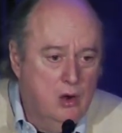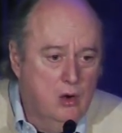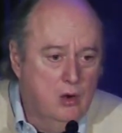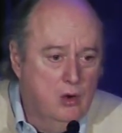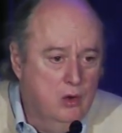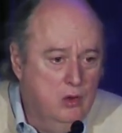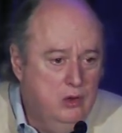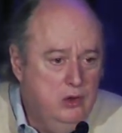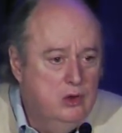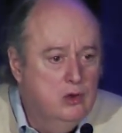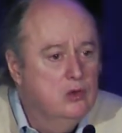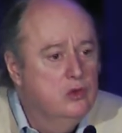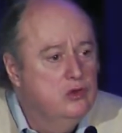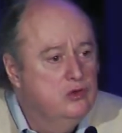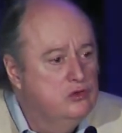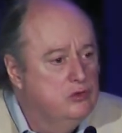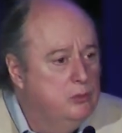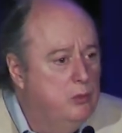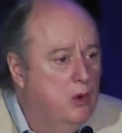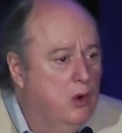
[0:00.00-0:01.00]
Earlier
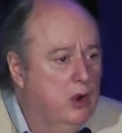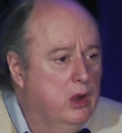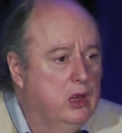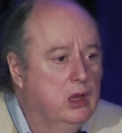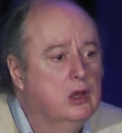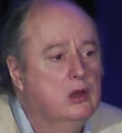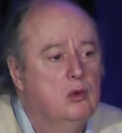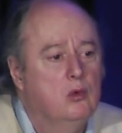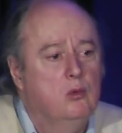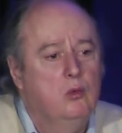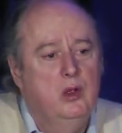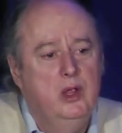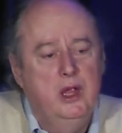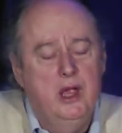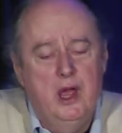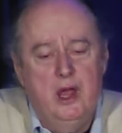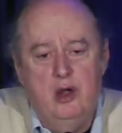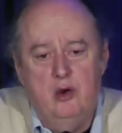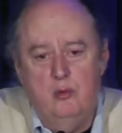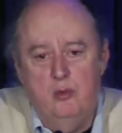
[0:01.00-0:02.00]
this morning, we
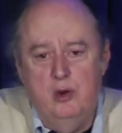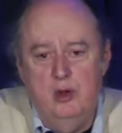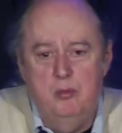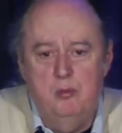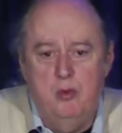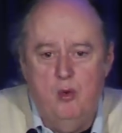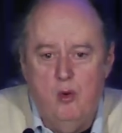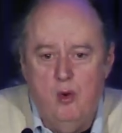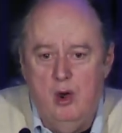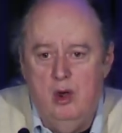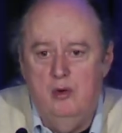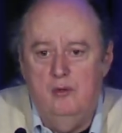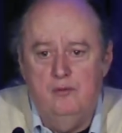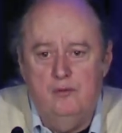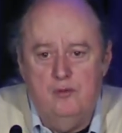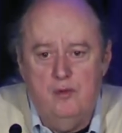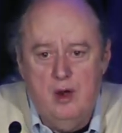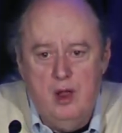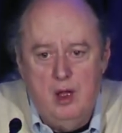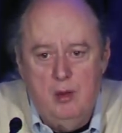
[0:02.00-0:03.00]
had a report
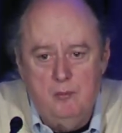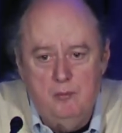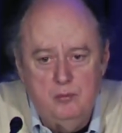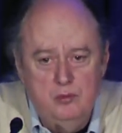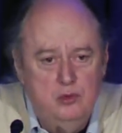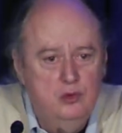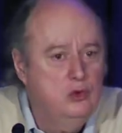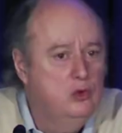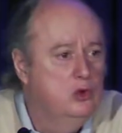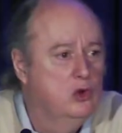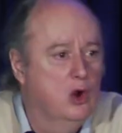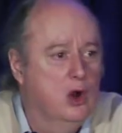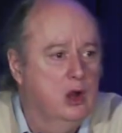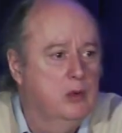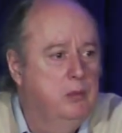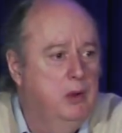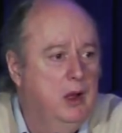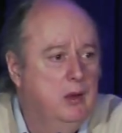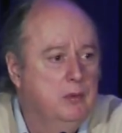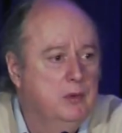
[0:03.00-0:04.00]
from New
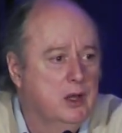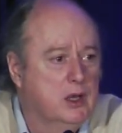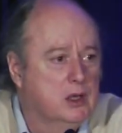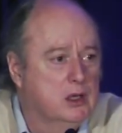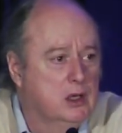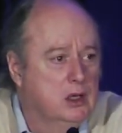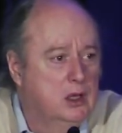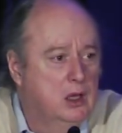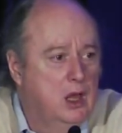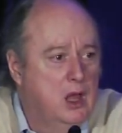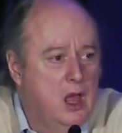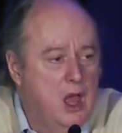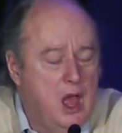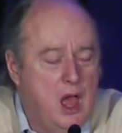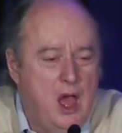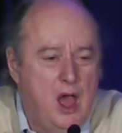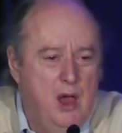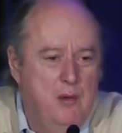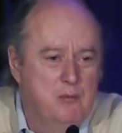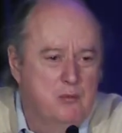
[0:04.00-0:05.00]
York Public,
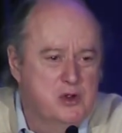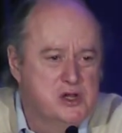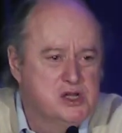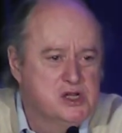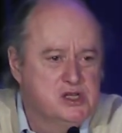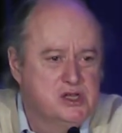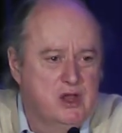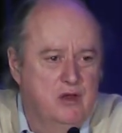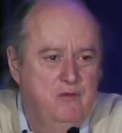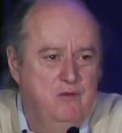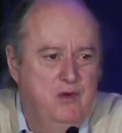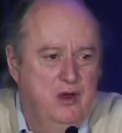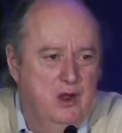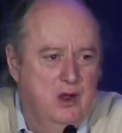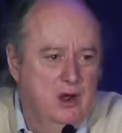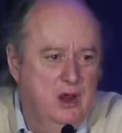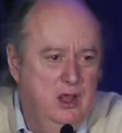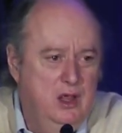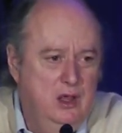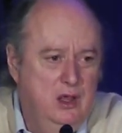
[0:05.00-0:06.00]
um, which is a
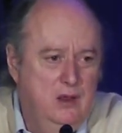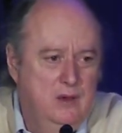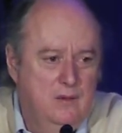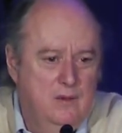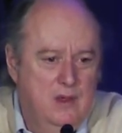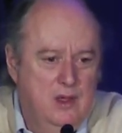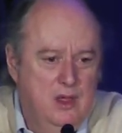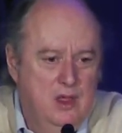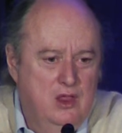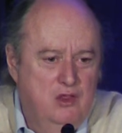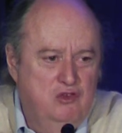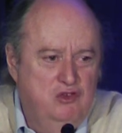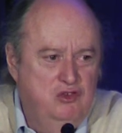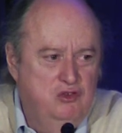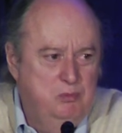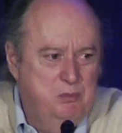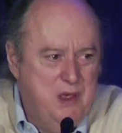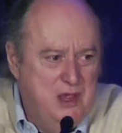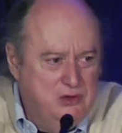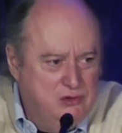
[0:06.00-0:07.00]
very
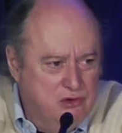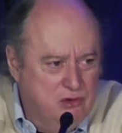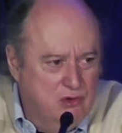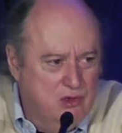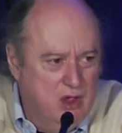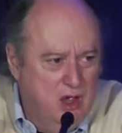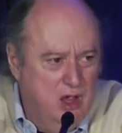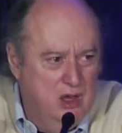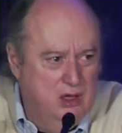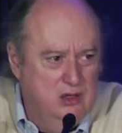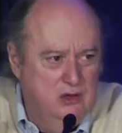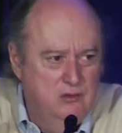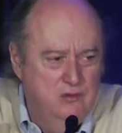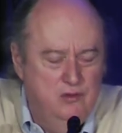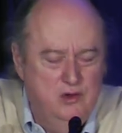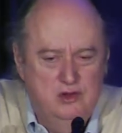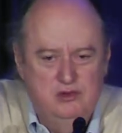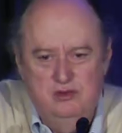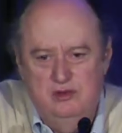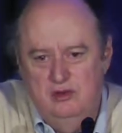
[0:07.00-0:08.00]
special kind of
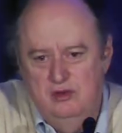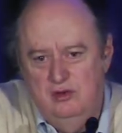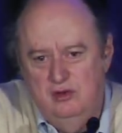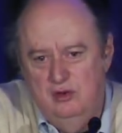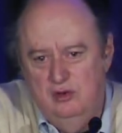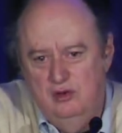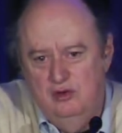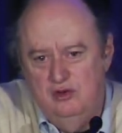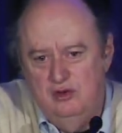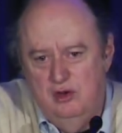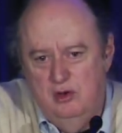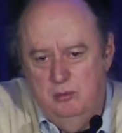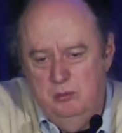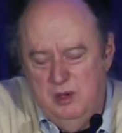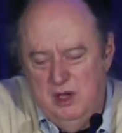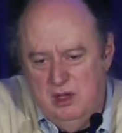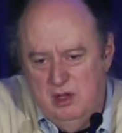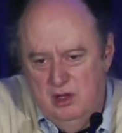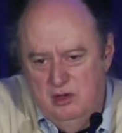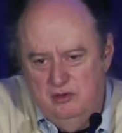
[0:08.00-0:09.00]
institution
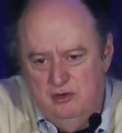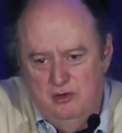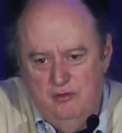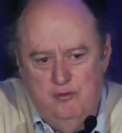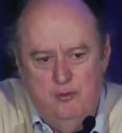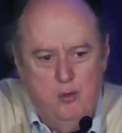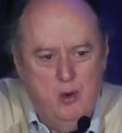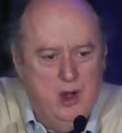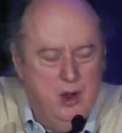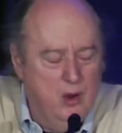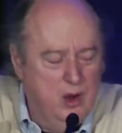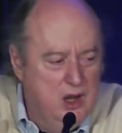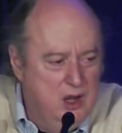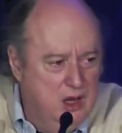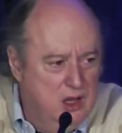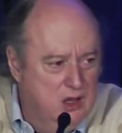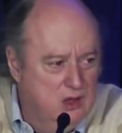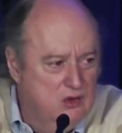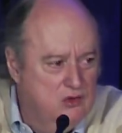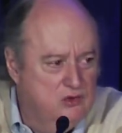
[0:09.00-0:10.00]
because of where it
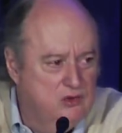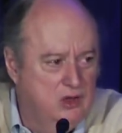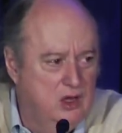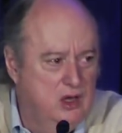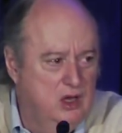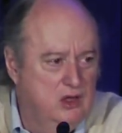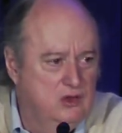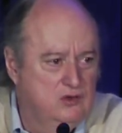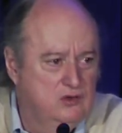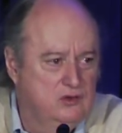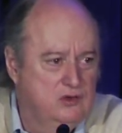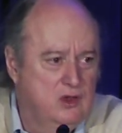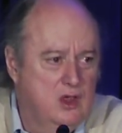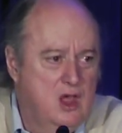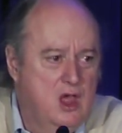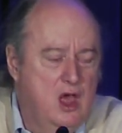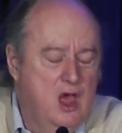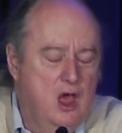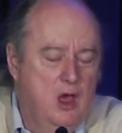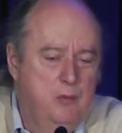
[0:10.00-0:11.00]
is and its
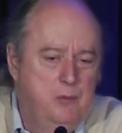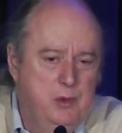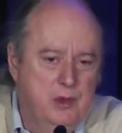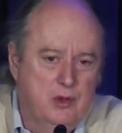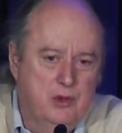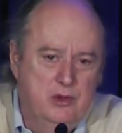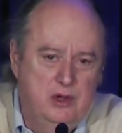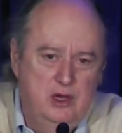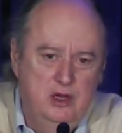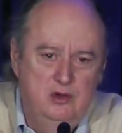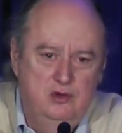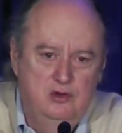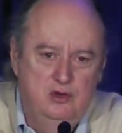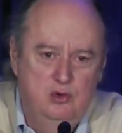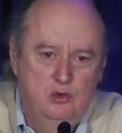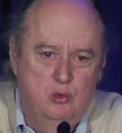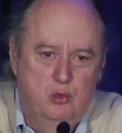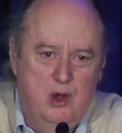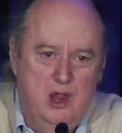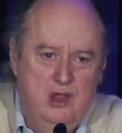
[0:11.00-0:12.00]
ability
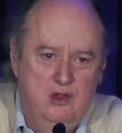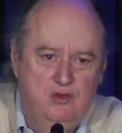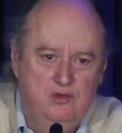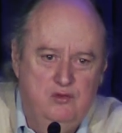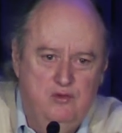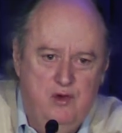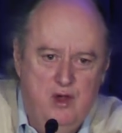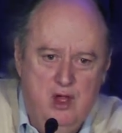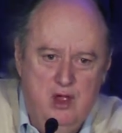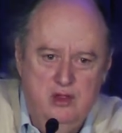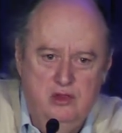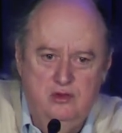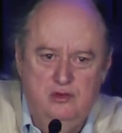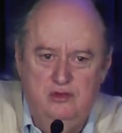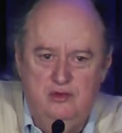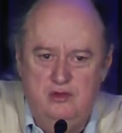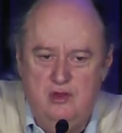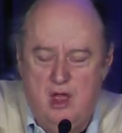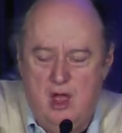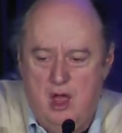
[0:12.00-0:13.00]
to raise
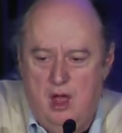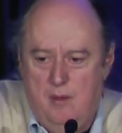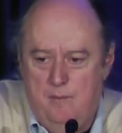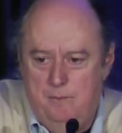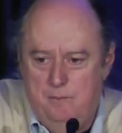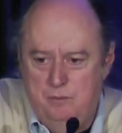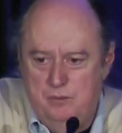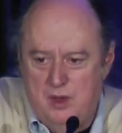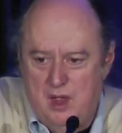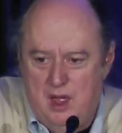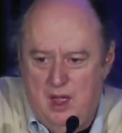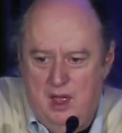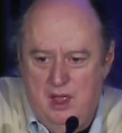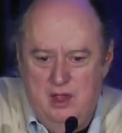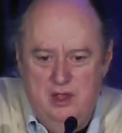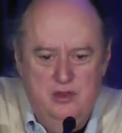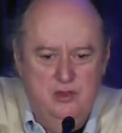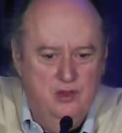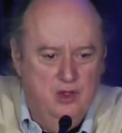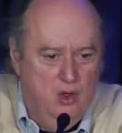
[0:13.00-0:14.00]
funds um, uh,
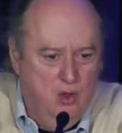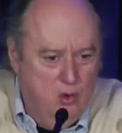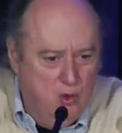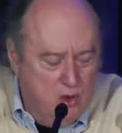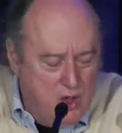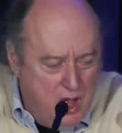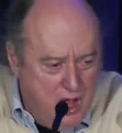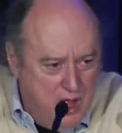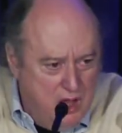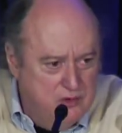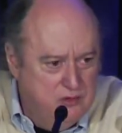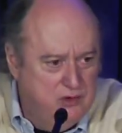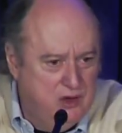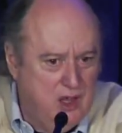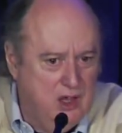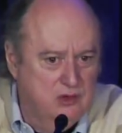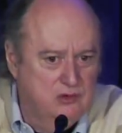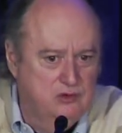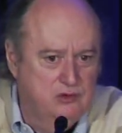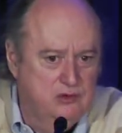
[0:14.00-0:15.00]
in the whole
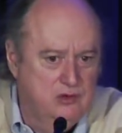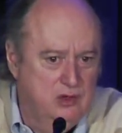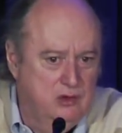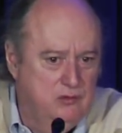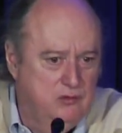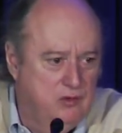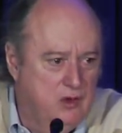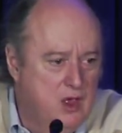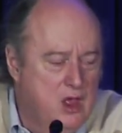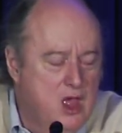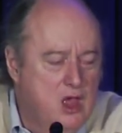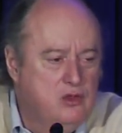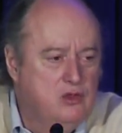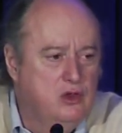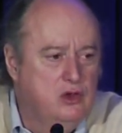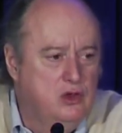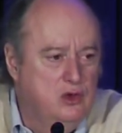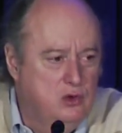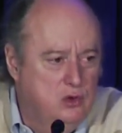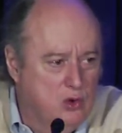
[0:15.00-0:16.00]
context of
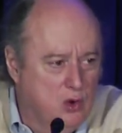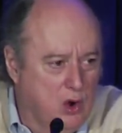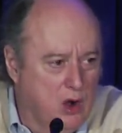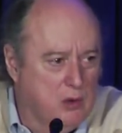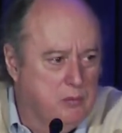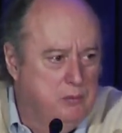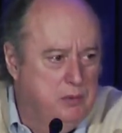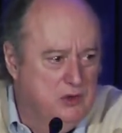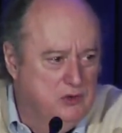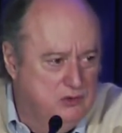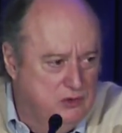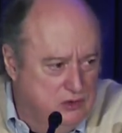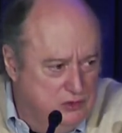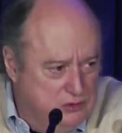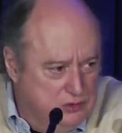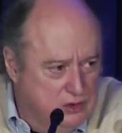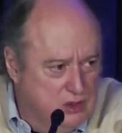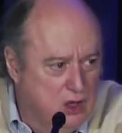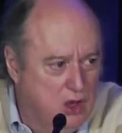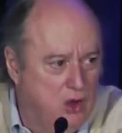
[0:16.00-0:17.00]
the New York
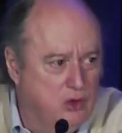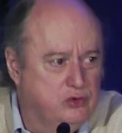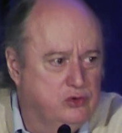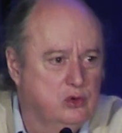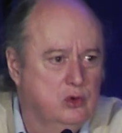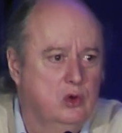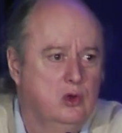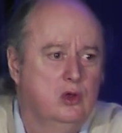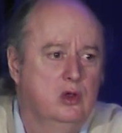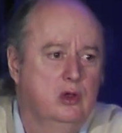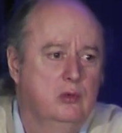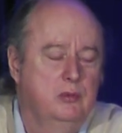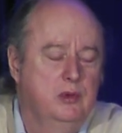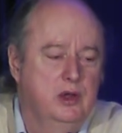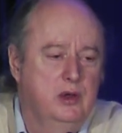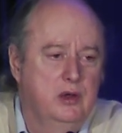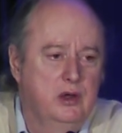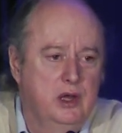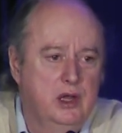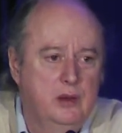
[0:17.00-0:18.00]
business and cultural
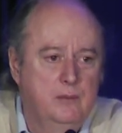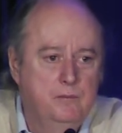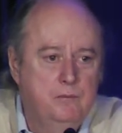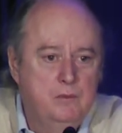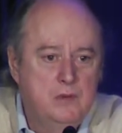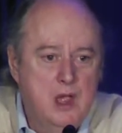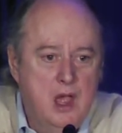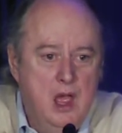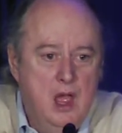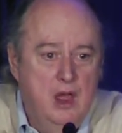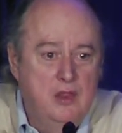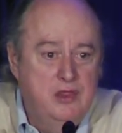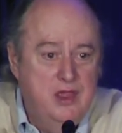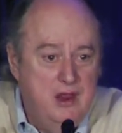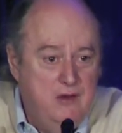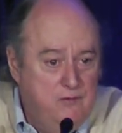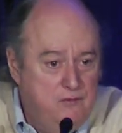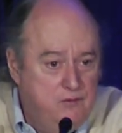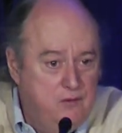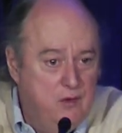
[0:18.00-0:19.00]
community.
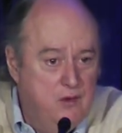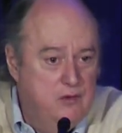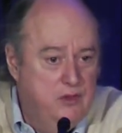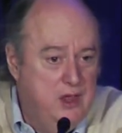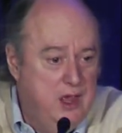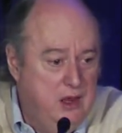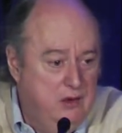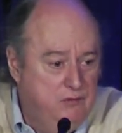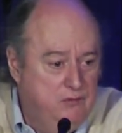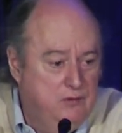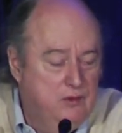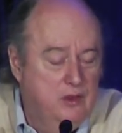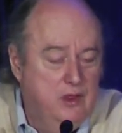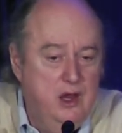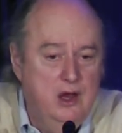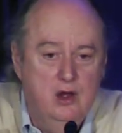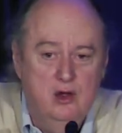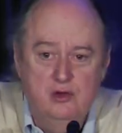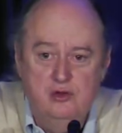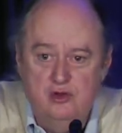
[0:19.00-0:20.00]
They've, they've,
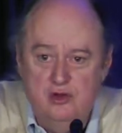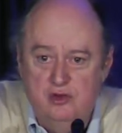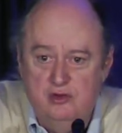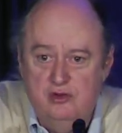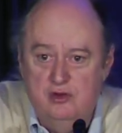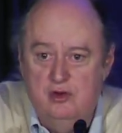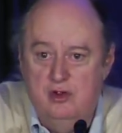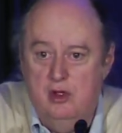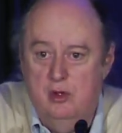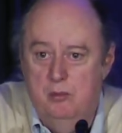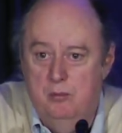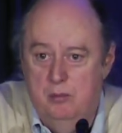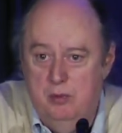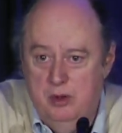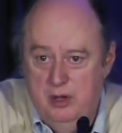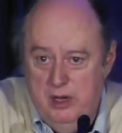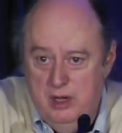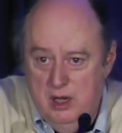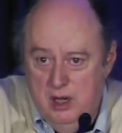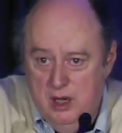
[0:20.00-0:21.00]
they are just
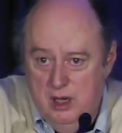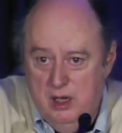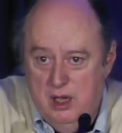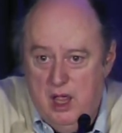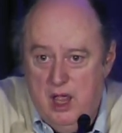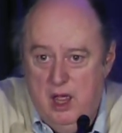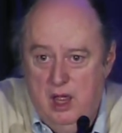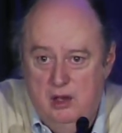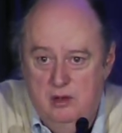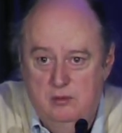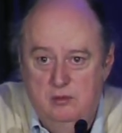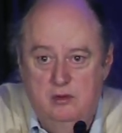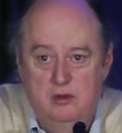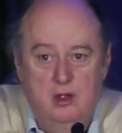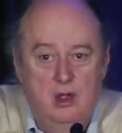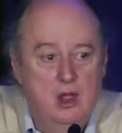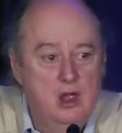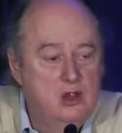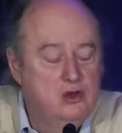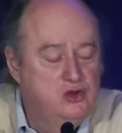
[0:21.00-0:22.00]
completing and
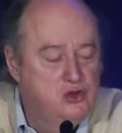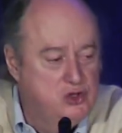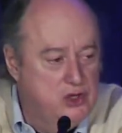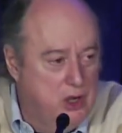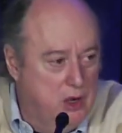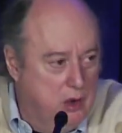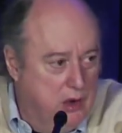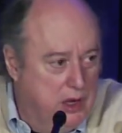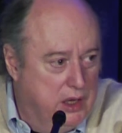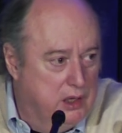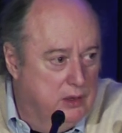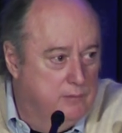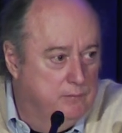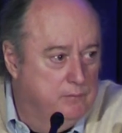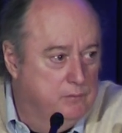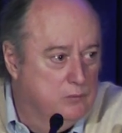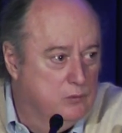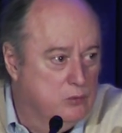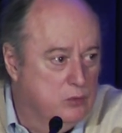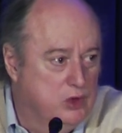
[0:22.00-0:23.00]
sharing
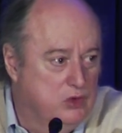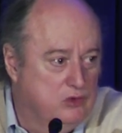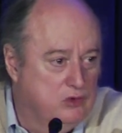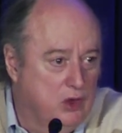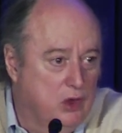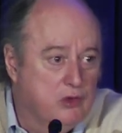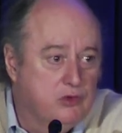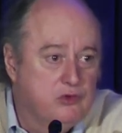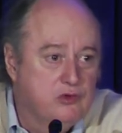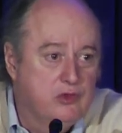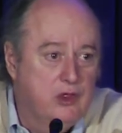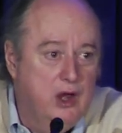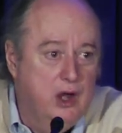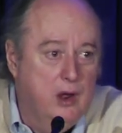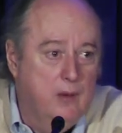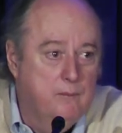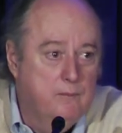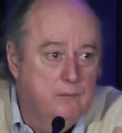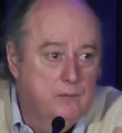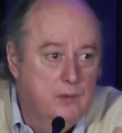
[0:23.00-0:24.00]
results
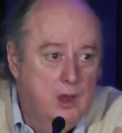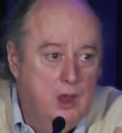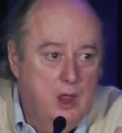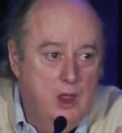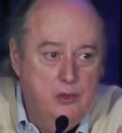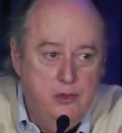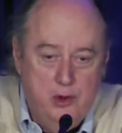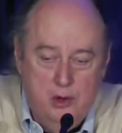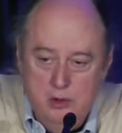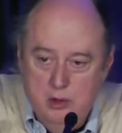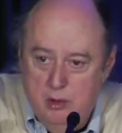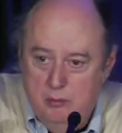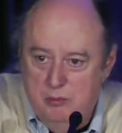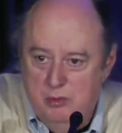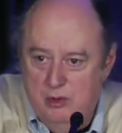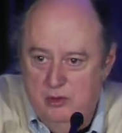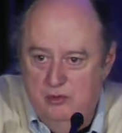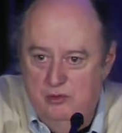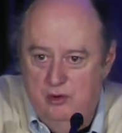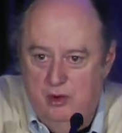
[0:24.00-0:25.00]
there. Their
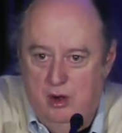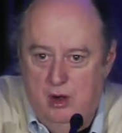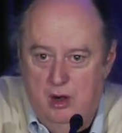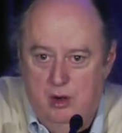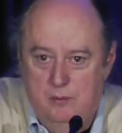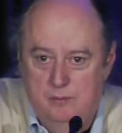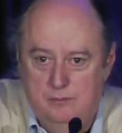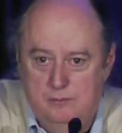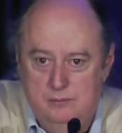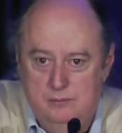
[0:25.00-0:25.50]
numbers are